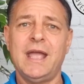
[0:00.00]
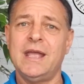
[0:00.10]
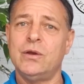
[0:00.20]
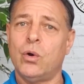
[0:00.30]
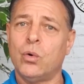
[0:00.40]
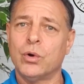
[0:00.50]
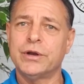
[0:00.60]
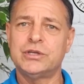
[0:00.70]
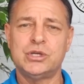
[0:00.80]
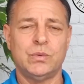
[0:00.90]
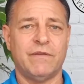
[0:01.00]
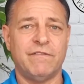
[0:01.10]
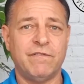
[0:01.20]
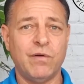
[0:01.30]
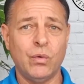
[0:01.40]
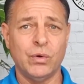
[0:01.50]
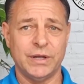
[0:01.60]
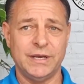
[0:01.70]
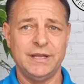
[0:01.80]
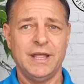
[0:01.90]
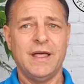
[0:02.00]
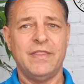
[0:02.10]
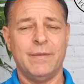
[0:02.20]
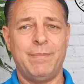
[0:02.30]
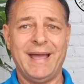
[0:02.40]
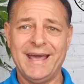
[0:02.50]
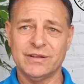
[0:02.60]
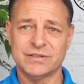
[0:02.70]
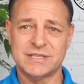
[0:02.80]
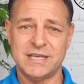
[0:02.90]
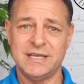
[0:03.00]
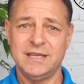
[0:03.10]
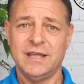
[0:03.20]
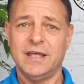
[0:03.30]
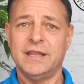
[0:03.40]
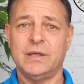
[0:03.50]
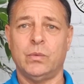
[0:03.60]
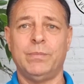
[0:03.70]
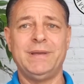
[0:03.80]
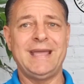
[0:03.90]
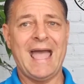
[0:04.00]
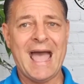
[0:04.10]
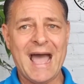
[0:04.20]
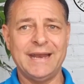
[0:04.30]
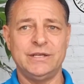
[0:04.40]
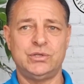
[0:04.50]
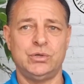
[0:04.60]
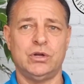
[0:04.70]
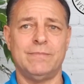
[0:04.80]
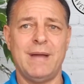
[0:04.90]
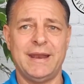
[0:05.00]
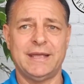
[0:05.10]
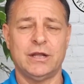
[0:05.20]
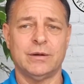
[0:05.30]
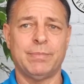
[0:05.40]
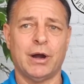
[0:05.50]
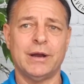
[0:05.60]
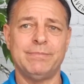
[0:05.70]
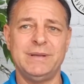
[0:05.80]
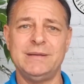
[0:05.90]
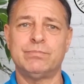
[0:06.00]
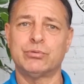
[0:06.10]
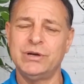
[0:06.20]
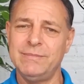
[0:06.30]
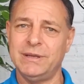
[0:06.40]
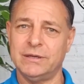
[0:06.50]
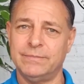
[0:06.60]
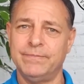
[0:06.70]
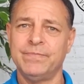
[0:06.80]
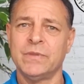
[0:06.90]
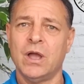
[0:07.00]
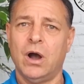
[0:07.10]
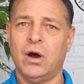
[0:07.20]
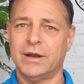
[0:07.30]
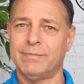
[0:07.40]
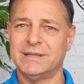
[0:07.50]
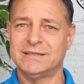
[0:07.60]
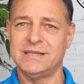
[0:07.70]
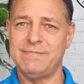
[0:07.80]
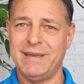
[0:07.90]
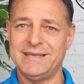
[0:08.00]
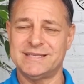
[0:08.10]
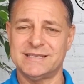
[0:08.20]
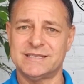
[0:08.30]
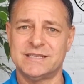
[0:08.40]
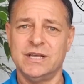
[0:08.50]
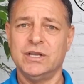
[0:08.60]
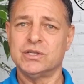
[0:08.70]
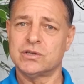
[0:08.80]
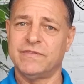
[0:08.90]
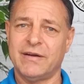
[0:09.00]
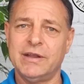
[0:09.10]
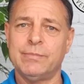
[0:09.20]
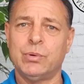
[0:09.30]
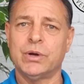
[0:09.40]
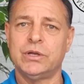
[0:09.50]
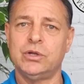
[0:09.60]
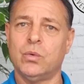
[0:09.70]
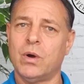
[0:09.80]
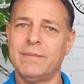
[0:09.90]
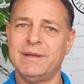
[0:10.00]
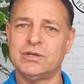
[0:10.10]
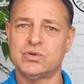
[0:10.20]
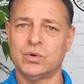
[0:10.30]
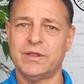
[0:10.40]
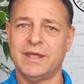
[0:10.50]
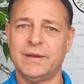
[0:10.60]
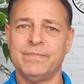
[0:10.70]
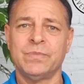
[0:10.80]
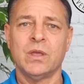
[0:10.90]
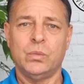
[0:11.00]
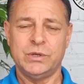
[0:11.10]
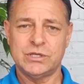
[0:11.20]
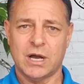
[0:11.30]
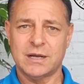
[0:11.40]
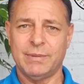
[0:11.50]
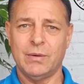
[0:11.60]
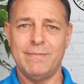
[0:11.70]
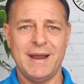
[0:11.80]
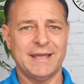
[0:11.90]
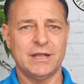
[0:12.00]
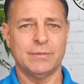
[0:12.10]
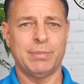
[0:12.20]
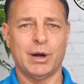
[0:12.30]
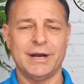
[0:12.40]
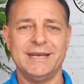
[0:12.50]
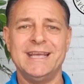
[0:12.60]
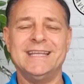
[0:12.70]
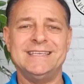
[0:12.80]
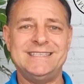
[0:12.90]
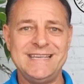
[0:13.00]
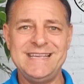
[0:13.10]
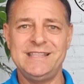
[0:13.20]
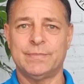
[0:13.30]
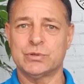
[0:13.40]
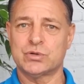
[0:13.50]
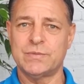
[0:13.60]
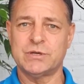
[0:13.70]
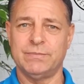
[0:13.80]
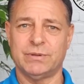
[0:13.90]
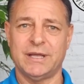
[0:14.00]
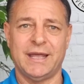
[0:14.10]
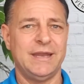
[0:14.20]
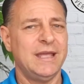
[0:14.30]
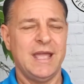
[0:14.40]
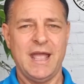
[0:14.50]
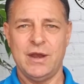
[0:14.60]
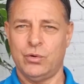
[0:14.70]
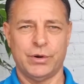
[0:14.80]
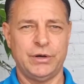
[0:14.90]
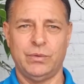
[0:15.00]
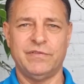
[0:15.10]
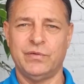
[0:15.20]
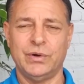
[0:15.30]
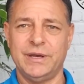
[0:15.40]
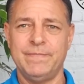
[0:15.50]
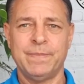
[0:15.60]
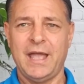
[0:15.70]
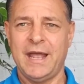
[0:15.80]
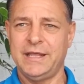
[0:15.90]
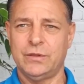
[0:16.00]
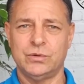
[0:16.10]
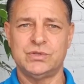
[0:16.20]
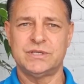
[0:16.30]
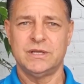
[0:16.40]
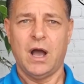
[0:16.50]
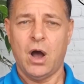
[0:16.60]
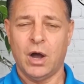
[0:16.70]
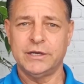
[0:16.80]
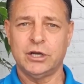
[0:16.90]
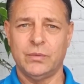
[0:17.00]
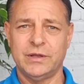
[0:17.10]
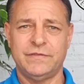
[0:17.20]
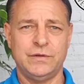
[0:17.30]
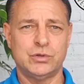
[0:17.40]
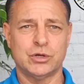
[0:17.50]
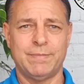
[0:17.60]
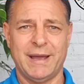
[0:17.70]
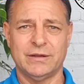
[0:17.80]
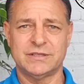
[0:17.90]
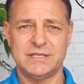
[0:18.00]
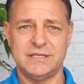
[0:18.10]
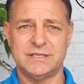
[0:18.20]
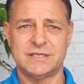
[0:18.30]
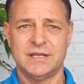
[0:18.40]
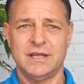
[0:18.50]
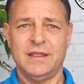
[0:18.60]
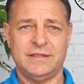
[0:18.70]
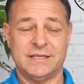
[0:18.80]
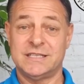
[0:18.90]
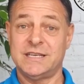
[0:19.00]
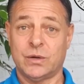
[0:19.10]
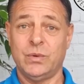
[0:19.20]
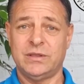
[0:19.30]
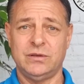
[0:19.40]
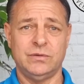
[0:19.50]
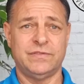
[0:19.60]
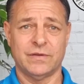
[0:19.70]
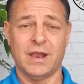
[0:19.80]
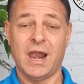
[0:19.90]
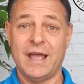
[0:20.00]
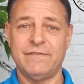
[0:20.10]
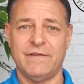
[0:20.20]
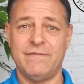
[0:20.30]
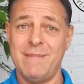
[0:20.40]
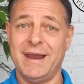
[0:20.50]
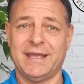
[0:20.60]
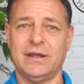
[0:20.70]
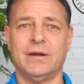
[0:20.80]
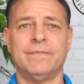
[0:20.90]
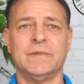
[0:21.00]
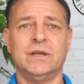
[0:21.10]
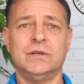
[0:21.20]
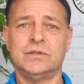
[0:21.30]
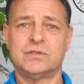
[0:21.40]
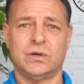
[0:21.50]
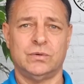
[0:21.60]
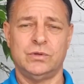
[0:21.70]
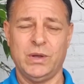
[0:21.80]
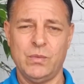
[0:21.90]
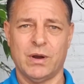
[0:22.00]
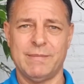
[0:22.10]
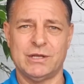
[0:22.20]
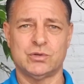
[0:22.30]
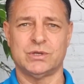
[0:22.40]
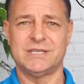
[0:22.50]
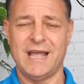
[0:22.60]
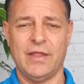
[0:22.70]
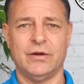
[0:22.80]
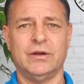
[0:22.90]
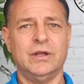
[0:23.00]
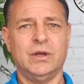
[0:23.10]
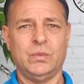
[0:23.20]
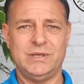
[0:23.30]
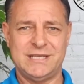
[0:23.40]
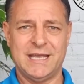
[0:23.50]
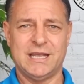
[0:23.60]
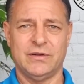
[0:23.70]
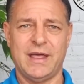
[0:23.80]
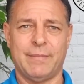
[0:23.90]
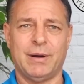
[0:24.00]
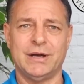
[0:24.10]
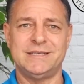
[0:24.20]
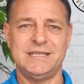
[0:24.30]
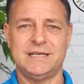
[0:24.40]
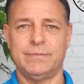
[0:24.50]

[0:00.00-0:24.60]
in order to avoid the penalty that will be added to your Medicare Part B premium on a monthly basis. So very important, you'll want to make sure that we talk about Medicare Part D, the prescription plan, in order to avoid any of those ongoing future penalties that stick with you for the life of Medicare. So we want to make sure together we take care of that Part D